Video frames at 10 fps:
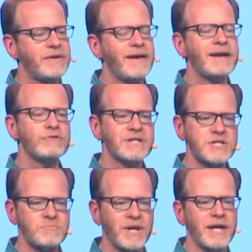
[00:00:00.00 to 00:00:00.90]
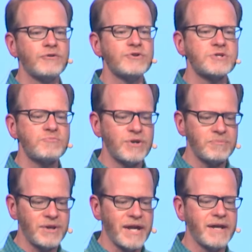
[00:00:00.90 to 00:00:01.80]
a release plan or a sprint
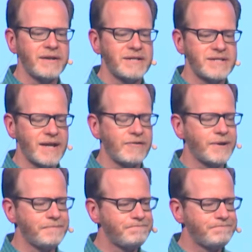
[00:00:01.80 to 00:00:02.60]
plan, etc.